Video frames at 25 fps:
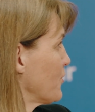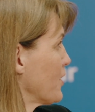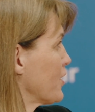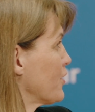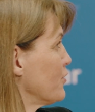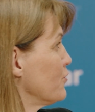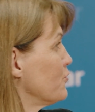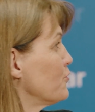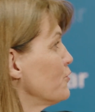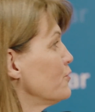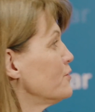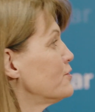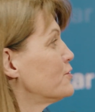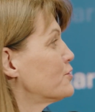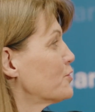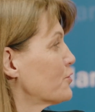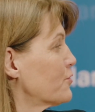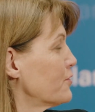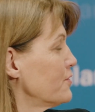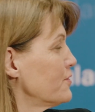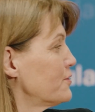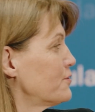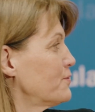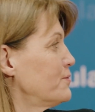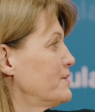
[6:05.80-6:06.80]
we can do
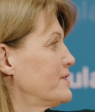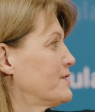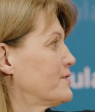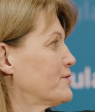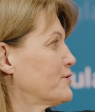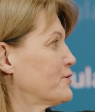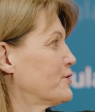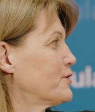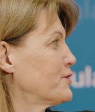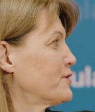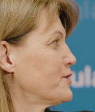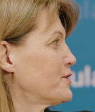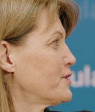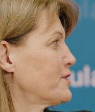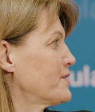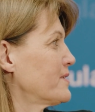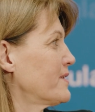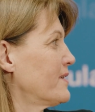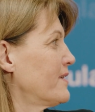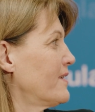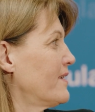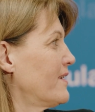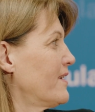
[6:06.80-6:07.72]
joint research